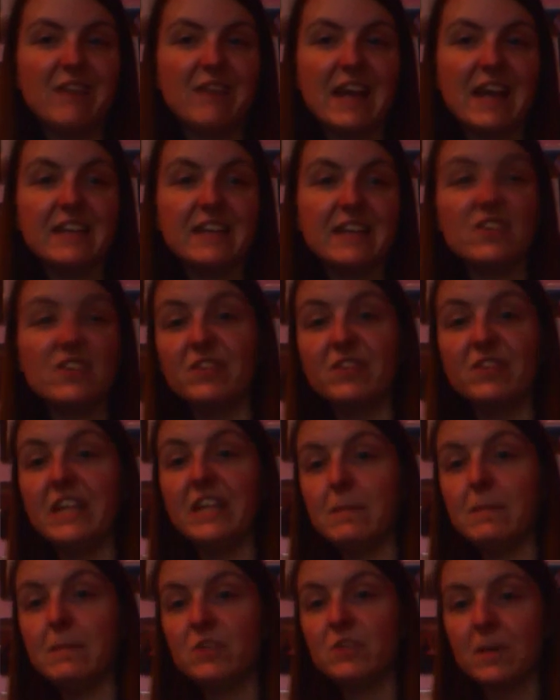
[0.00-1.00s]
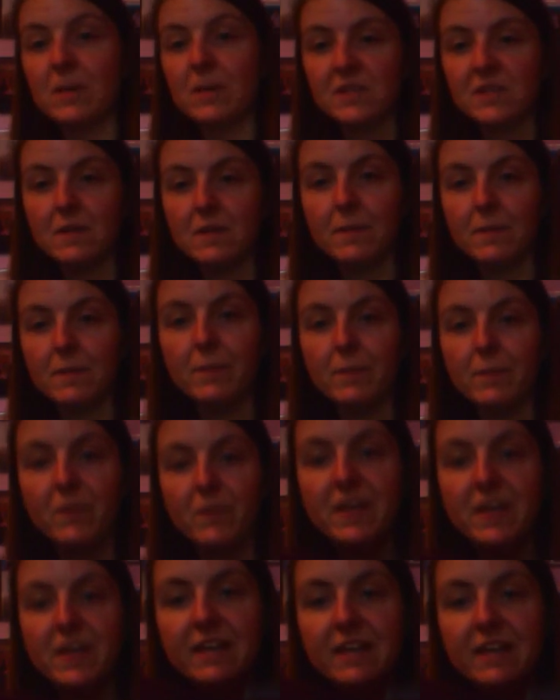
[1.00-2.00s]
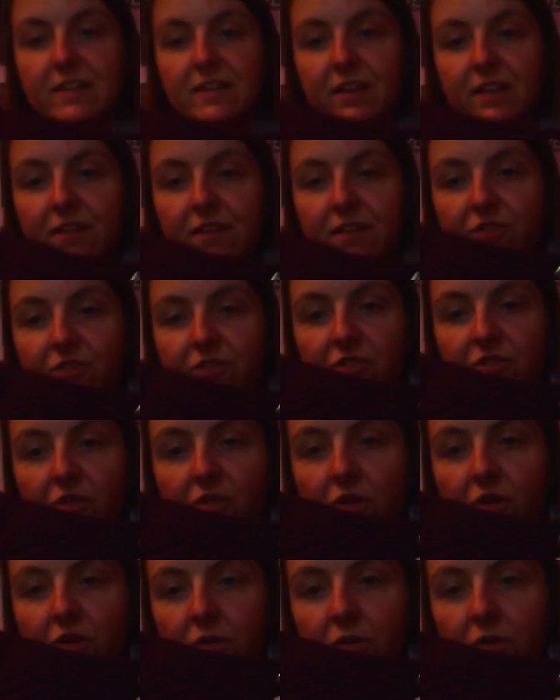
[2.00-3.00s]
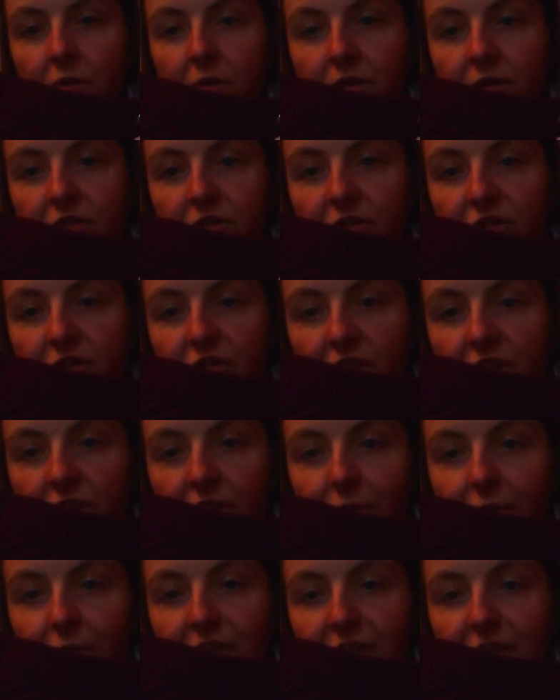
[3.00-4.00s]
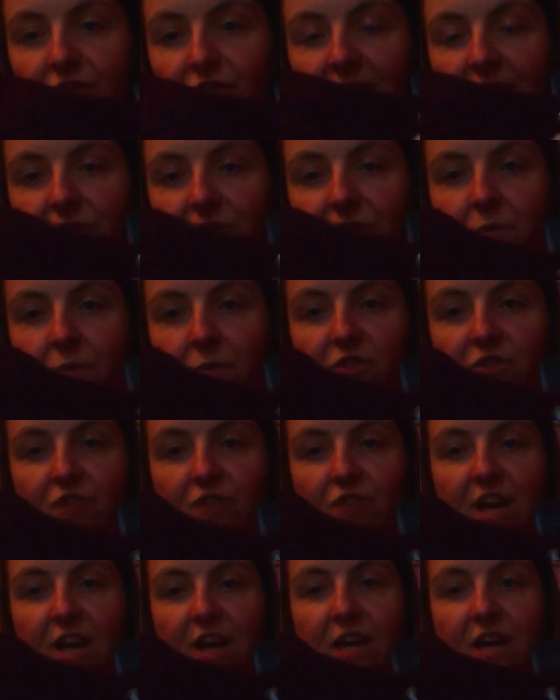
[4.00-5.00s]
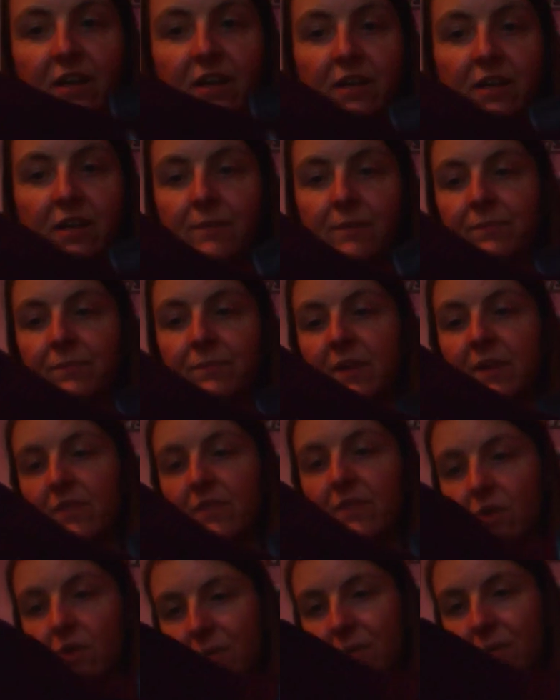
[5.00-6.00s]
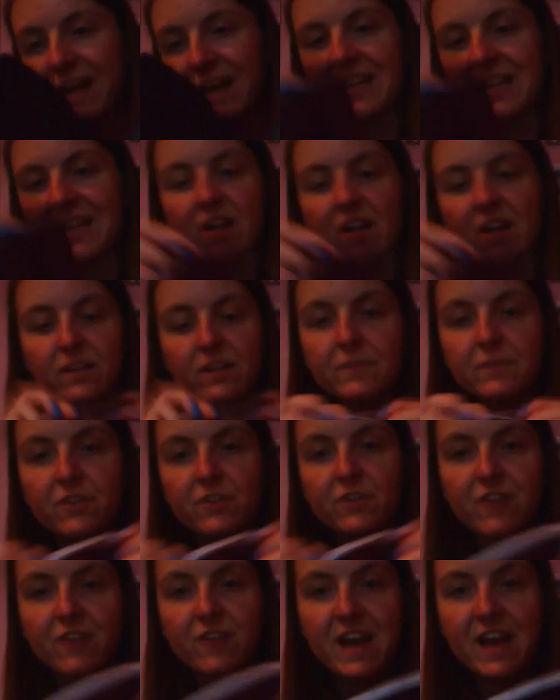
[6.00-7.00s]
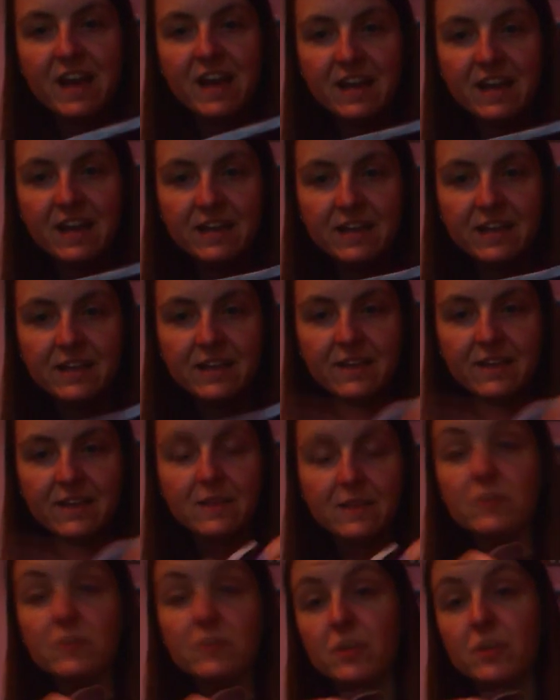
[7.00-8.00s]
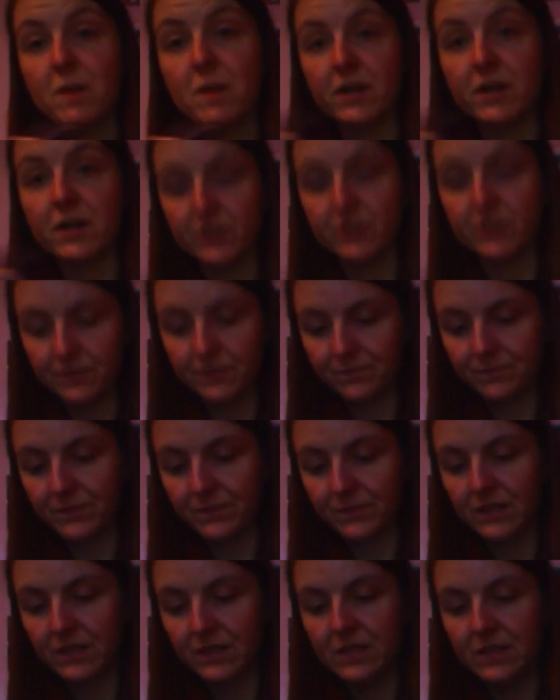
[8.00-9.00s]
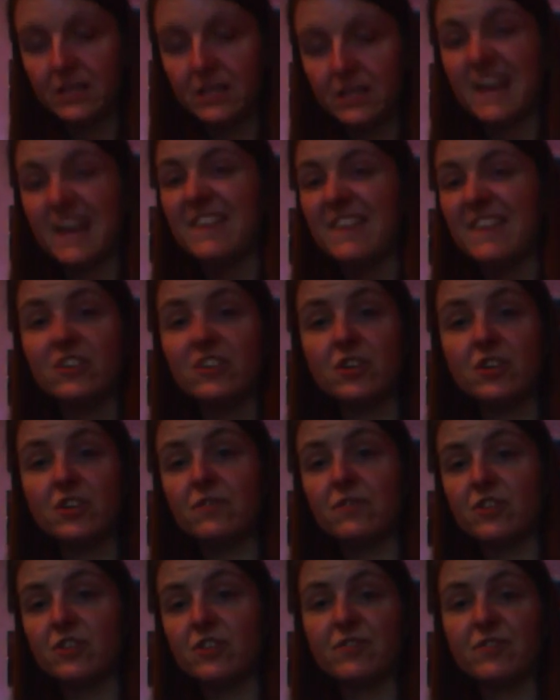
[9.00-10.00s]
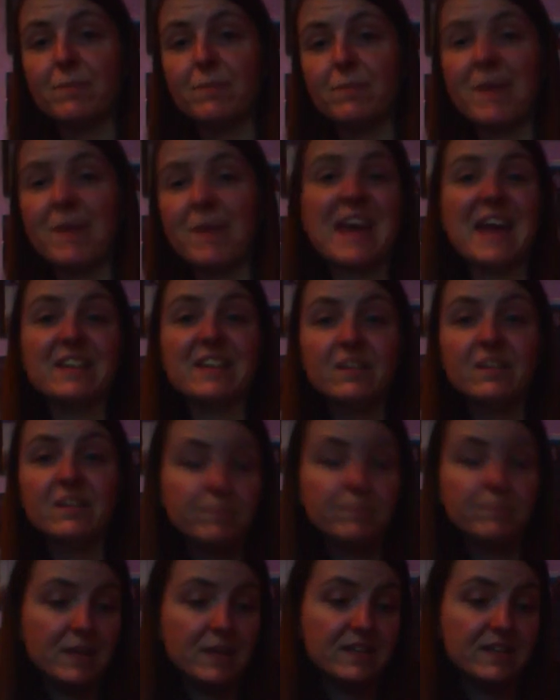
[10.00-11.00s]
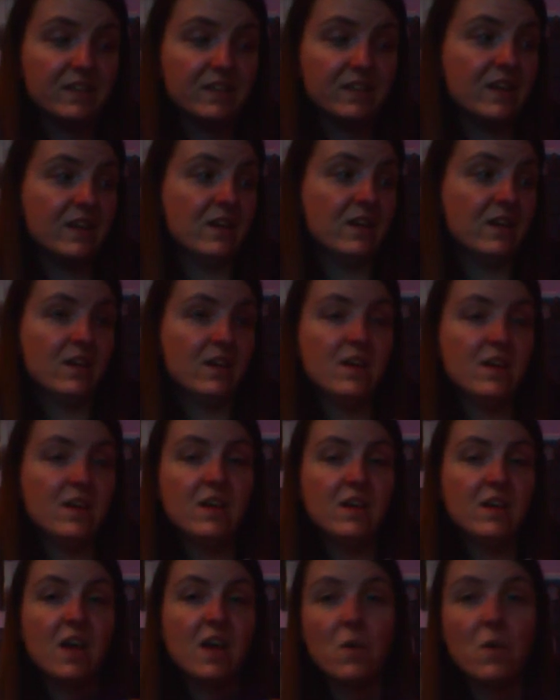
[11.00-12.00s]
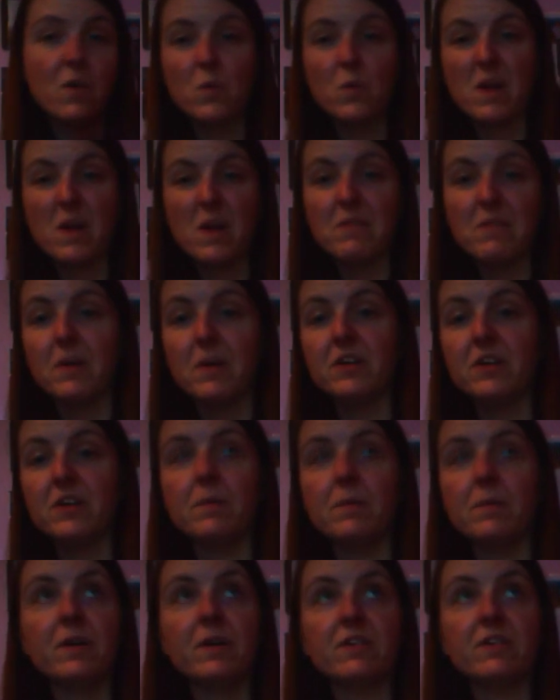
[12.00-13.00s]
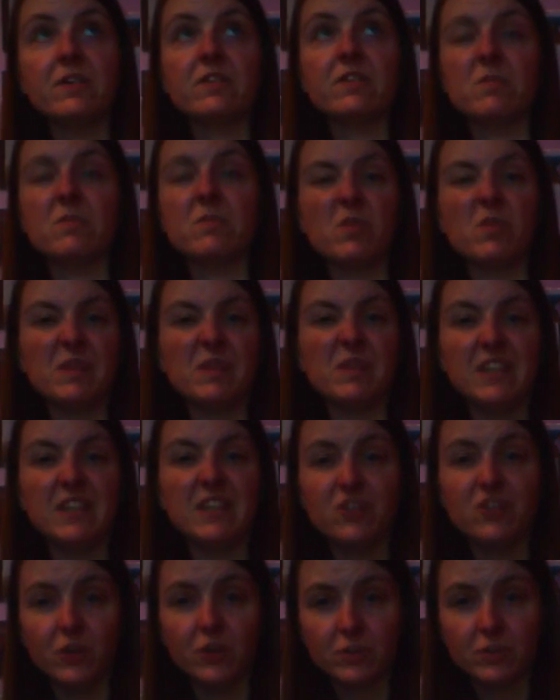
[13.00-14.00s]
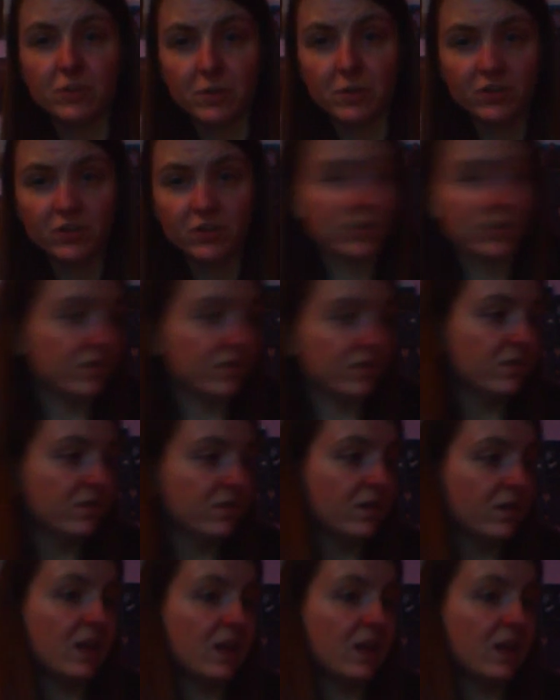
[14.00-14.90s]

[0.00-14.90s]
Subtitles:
that nice. I don't really need pyjamas anyway, but I bought these, and they've just got Hogwarts, Skill of Witchcraft and Wizardry. They're a winey colour with grey, and they were £2. And they'll do just for bed, basically. I won't wear them out and about because I'm not really a shorts person.